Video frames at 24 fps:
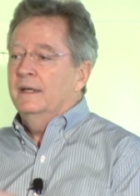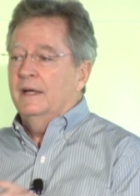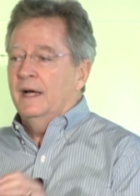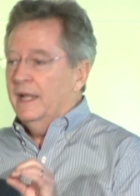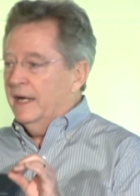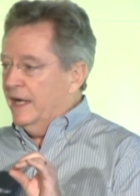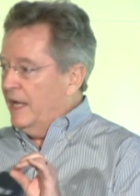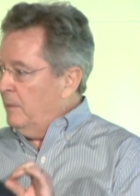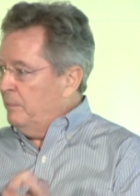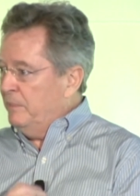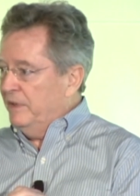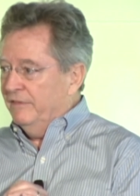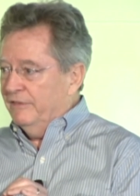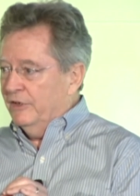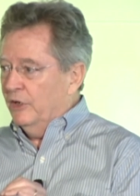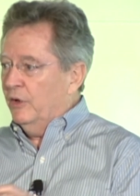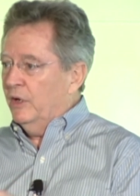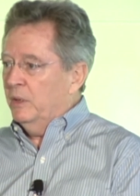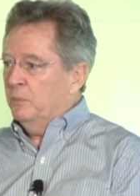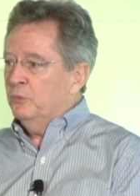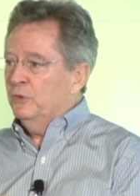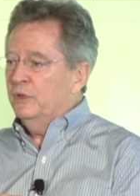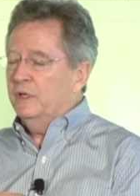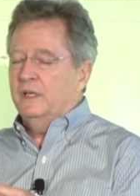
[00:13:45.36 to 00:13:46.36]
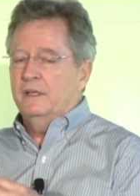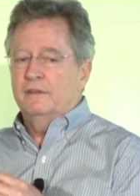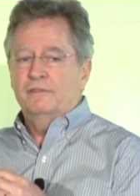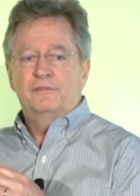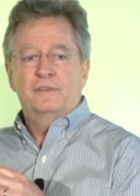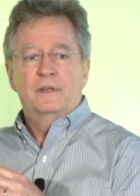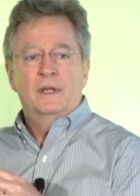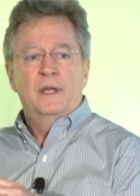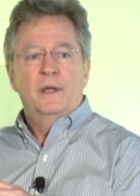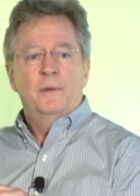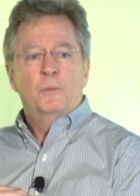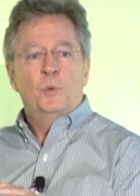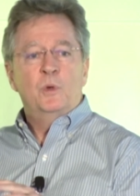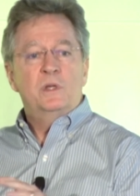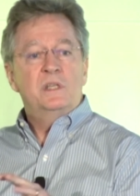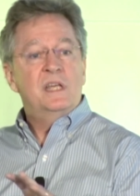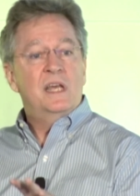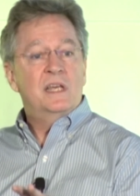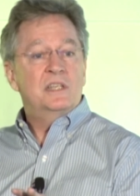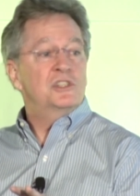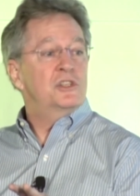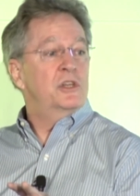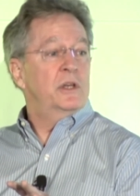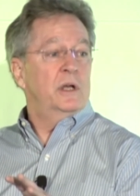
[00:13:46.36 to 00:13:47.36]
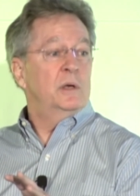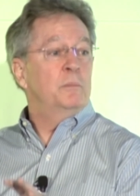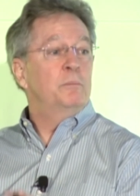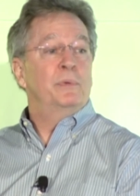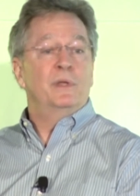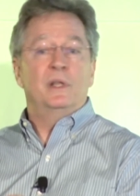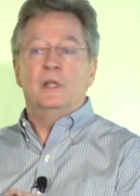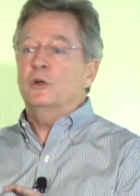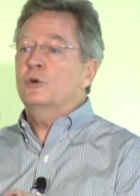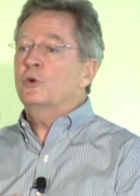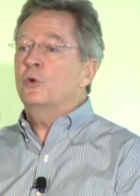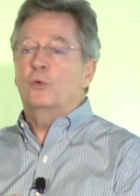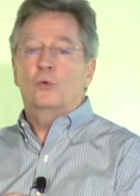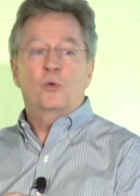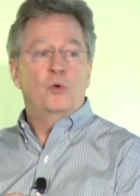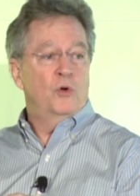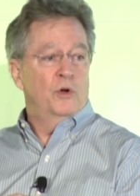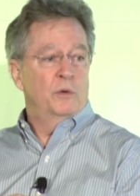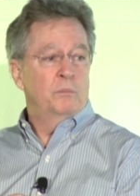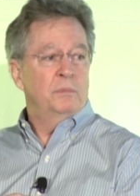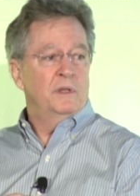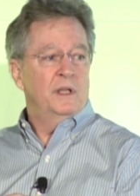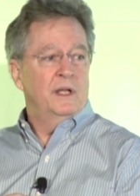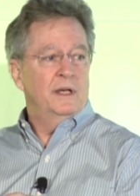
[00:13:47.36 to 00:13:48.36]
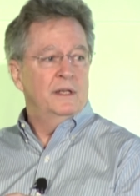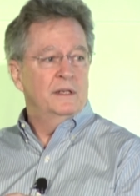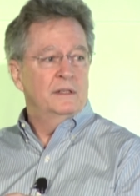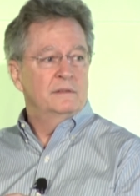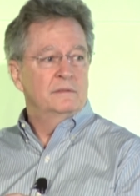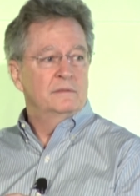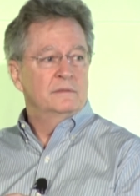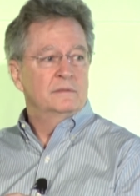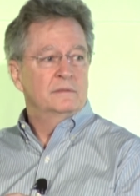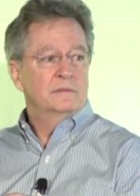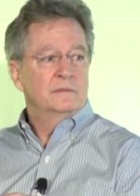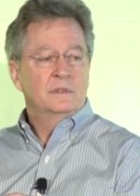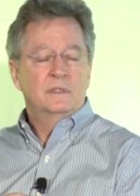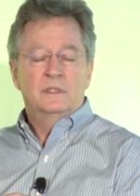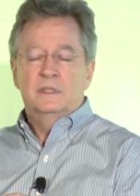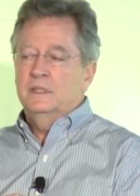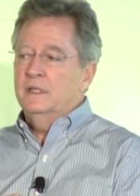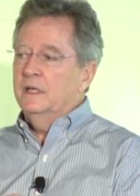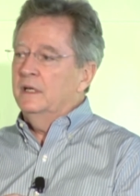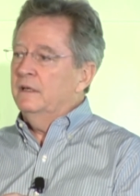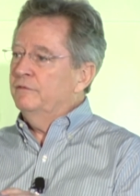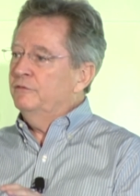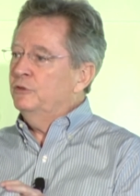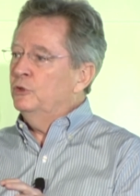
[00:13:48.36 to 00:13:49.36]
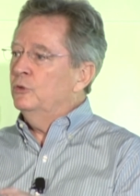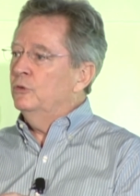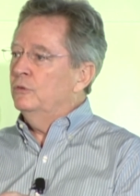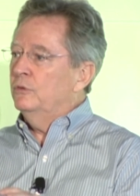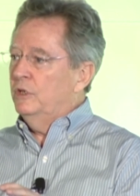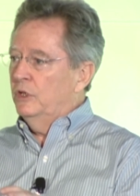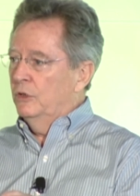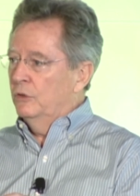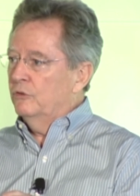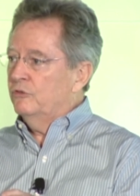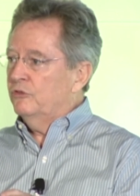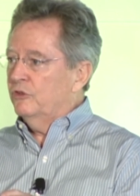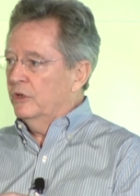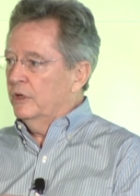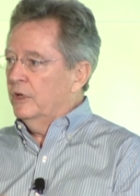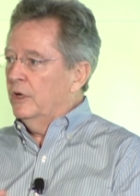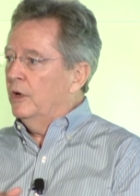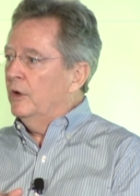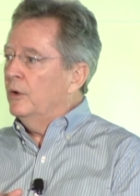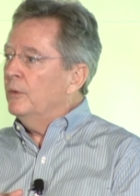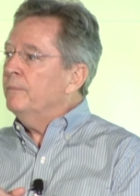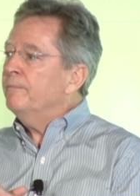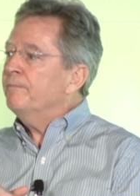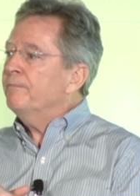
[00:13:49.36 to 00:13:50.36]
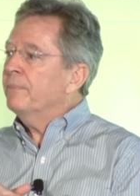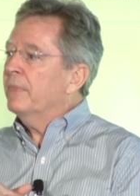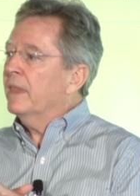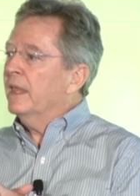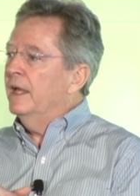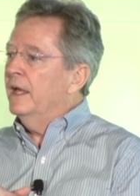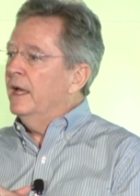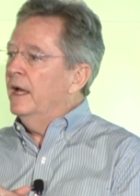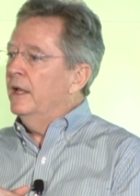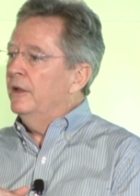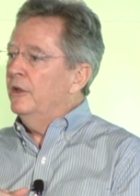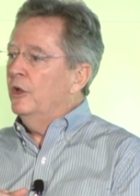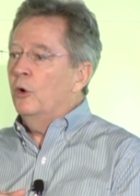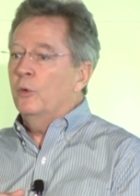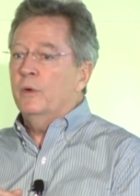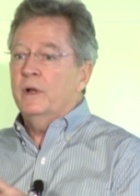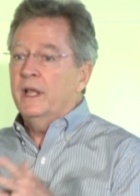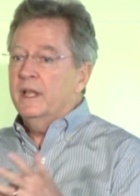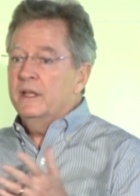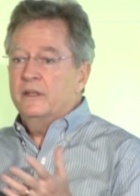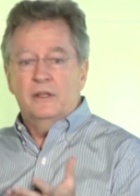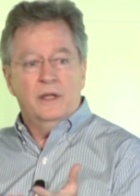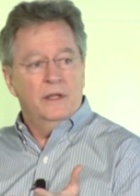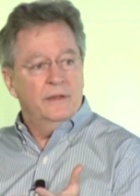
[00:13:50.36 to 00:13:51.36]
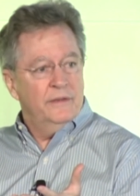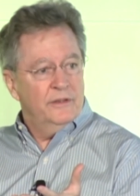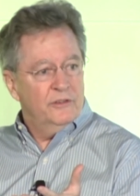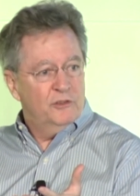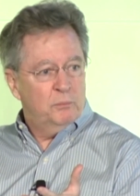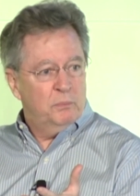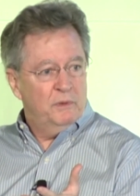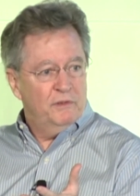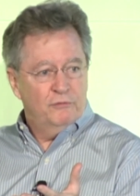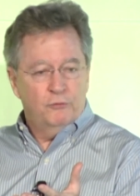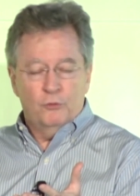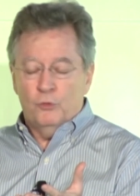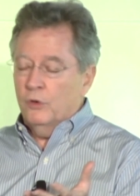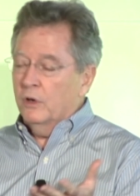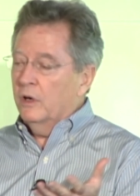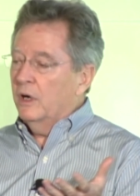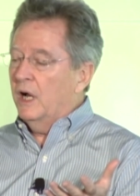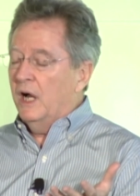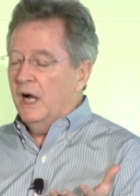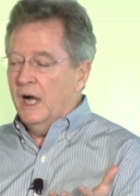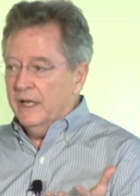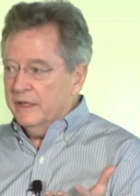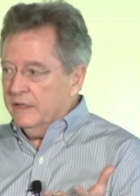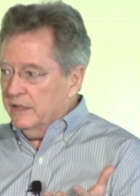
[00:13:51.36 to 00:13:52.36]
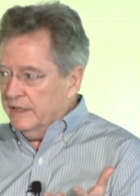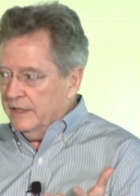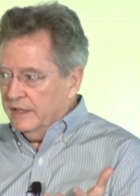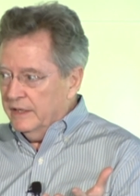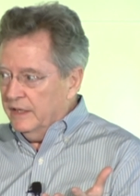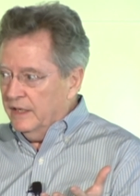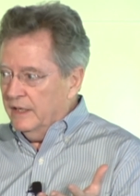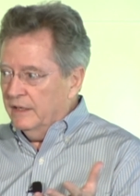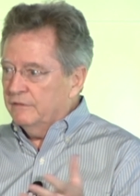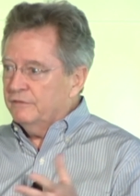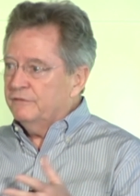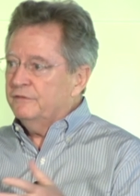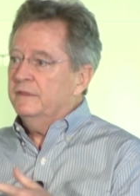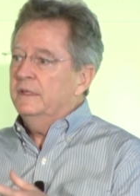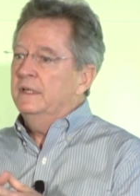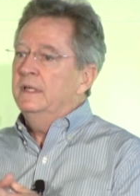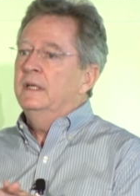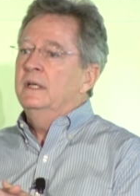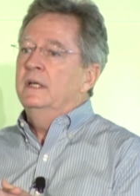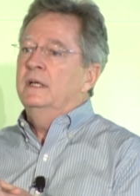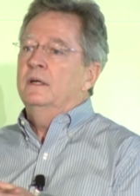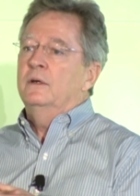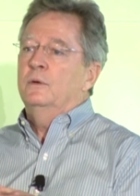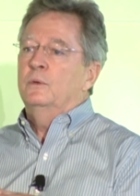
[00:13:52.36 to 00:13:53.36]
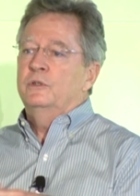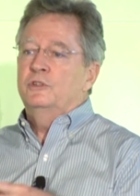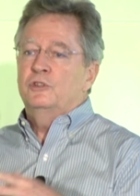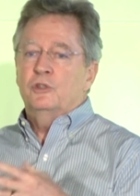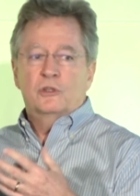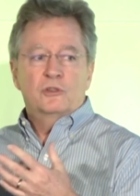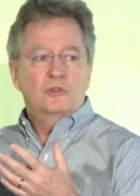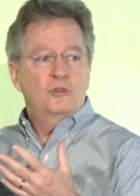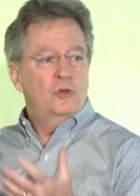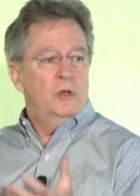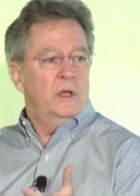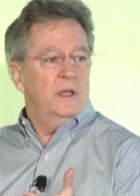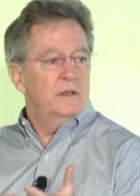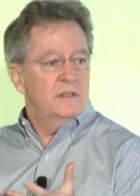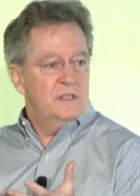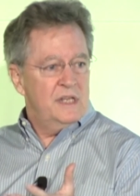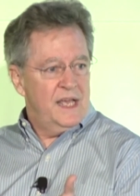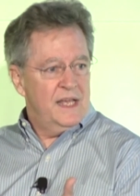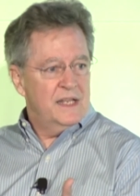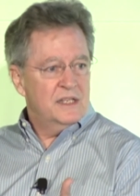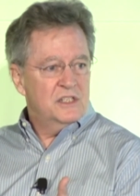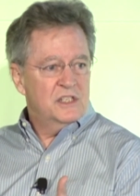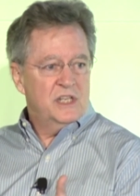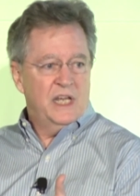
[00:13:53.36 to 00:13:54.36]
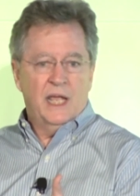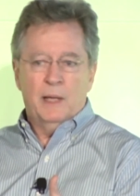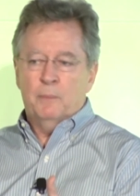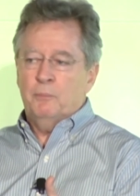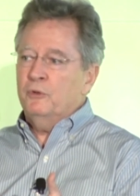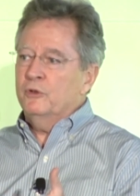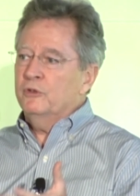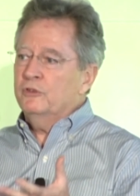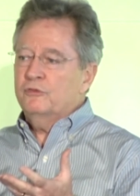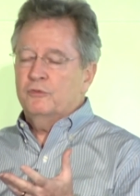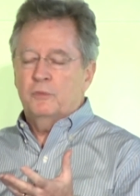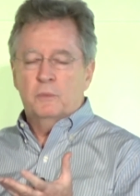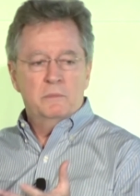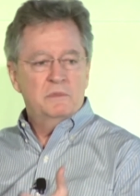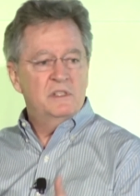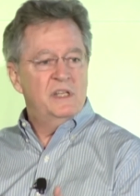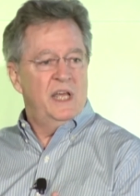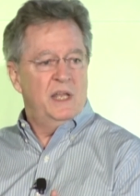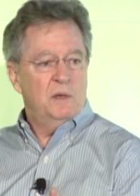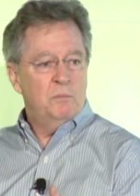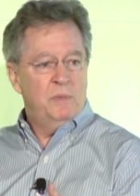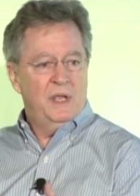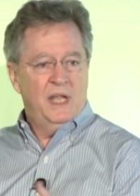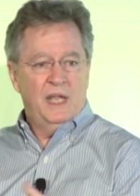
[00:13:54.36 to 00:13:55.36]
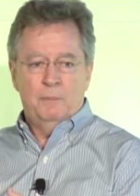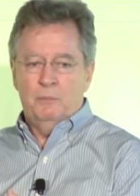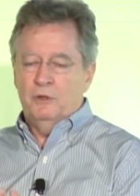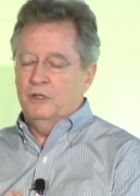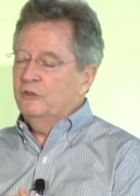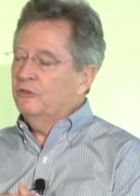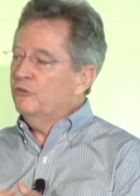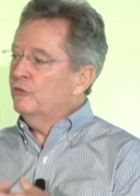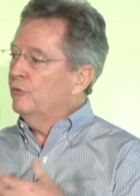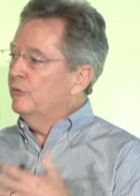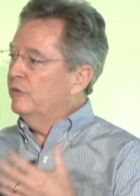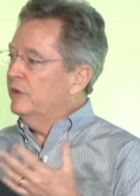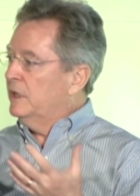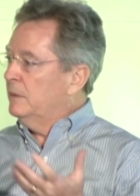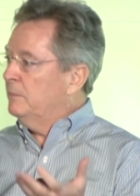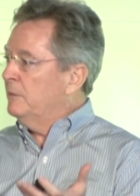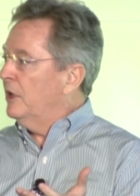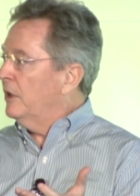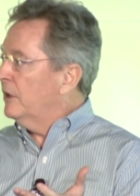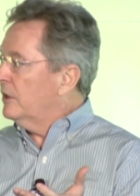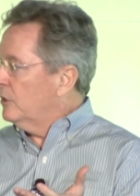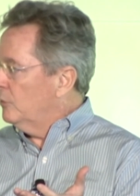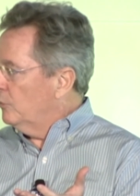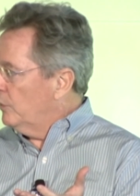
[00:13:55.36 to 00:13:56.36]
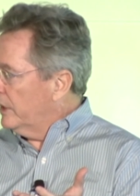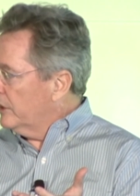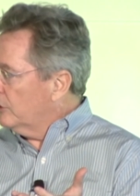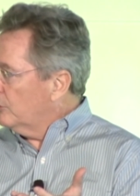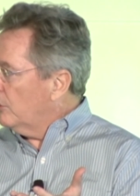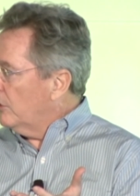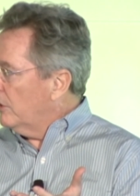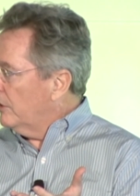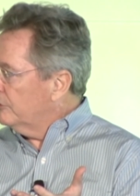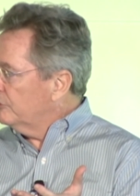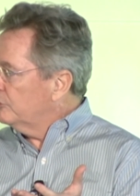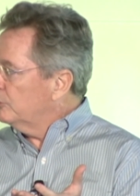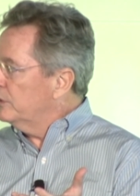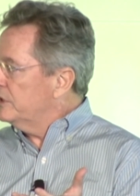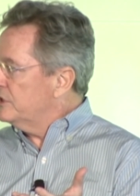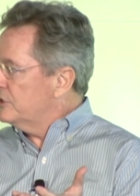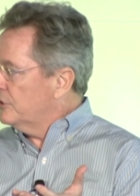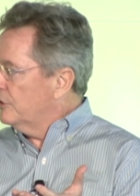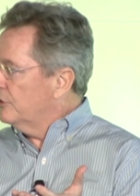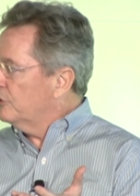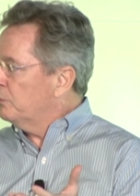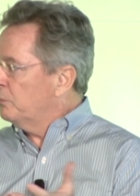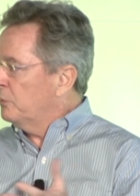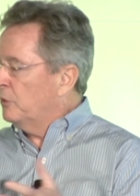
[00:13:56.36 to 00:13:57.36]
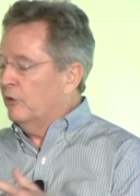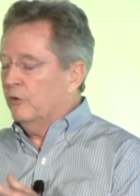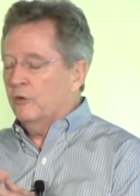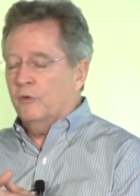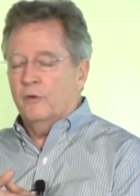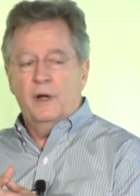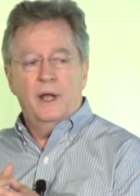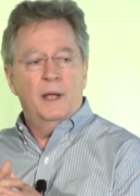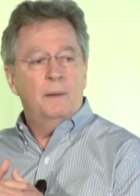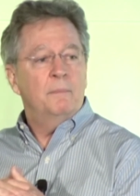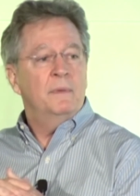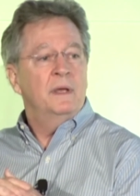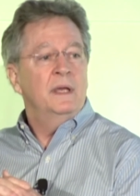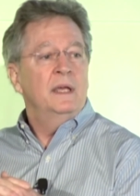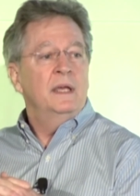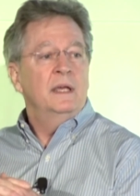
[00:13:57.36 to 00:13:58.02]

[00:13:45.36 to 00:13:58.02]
and I'll be very brief, we tested umbilical cord blood a few years ago. No one had done this before, oddly enough. We took 10 samples from 10 babies through the American Red Cross research program.